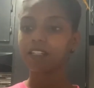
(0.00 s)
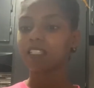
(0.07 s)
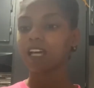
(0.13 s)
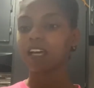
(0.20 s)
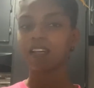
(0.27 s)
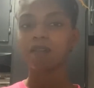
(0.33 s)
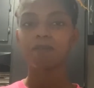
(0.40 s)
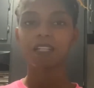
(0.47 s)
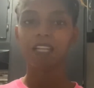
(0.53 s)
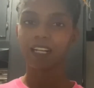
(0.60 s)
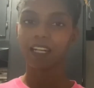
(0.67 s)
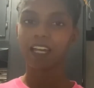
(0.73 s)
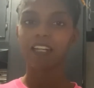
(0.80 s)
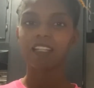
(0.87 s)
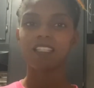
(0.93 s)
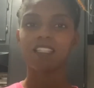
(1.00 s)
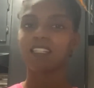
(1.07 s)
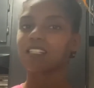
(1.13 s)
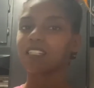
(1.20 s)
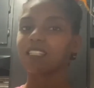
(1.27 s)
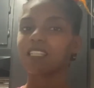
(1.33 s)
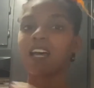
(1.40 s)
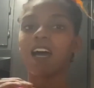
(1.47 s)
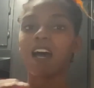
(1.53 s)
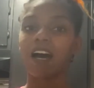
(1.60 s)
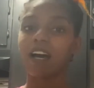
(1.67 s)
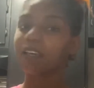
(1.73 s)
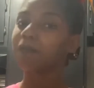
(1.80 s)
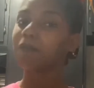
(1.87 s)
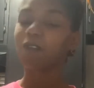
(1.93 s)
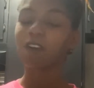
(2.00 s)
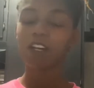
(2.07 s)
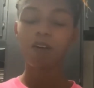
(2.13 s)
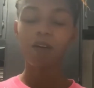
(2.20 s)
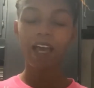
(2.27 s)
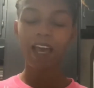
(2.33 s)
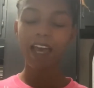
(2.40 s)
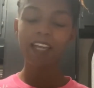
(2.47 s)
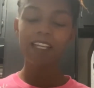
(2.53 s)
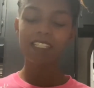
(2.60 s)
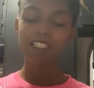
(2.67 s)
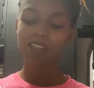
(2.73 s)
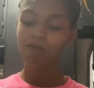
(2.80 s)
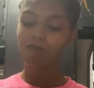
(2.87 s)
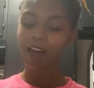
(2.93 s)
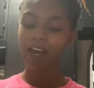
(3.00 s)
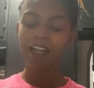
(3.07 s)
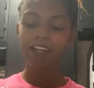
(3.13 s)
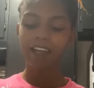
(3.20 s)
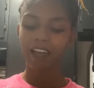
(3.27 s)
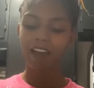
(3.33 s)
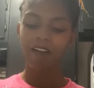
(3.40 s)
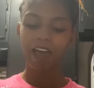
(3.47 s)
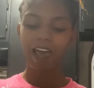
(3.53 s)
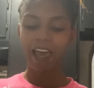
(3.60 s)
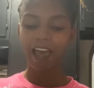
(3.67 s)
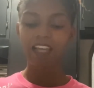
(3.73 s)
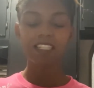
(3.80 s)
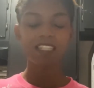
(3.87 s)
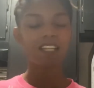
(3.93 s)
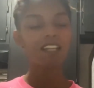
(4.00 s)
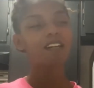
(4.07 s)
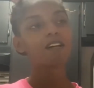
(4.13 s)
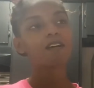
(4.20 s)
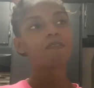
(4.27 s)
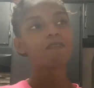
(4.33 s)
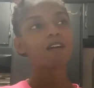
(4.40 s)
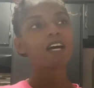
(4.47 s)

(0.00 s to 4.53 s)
I am dedicated to this. I am 108 right now as of